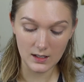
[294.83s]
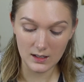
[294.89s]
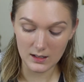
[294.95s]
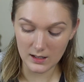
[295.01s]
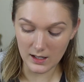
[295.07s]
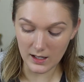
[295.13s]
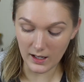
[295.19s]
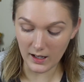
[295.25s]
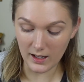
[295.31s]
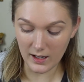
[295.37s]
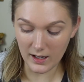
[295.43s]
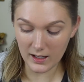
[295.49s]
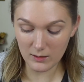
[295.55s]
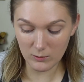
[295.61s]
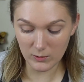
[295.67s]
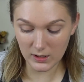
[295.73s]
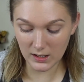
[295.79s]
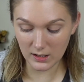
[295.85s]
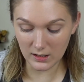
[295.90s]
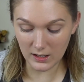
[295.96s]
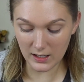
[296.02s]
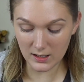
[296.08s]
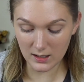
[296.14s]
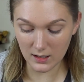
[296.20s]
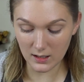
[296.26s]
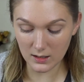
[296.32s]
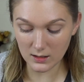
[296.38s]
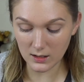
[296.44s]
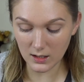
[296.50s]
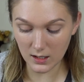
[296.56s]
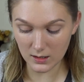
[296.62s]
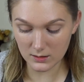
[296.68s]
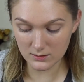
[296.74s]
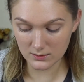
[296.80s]
Yeah, I really like a
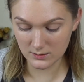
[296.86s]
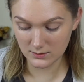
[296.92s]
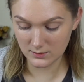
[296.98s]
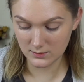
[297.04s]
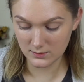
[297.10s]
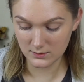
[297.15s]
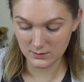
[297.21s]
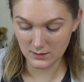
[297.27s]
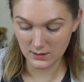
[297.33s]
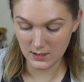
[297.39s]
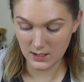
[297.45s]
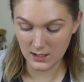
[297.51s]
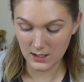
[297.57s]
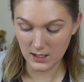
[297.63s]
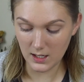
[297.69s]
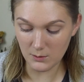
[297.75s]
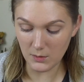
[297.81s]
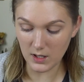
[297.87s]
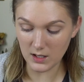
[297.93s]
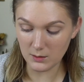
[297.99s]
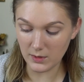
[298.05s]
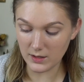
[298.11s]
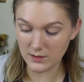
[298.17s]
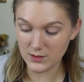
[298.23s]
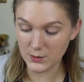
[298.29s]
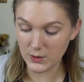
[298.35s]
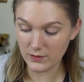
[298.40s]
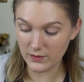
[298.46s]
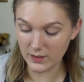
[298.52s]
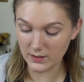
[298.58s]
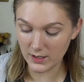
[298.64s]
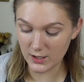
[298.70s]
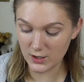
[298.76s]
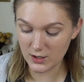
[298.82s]
glow. I'm all about dewy
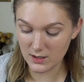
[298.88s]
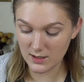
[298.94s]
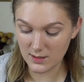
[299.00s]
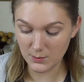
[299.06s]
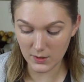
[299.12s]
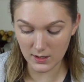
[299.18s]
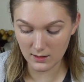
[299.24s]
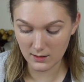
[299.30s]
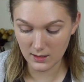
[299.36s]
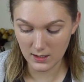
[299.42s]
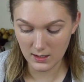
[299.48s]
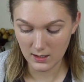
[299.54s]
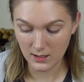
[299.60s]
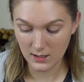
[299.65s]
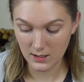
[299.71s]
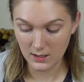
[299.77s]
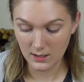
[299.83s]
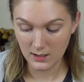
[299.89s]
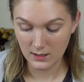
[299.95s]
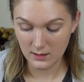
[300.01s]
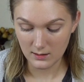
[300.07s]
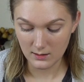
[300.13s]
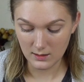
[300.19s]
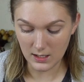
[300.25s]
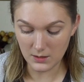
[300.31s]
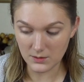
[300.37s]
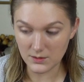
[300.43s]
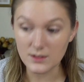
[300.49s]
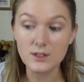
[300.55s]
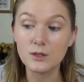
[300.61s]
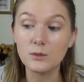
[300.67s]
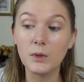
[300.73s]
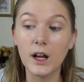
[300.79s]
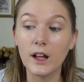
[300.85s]
foundations, but That was
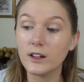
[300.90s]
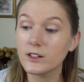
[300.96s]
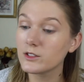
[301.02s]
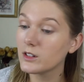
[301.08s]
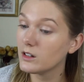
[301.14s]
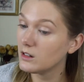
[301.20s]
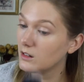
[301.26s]
too much.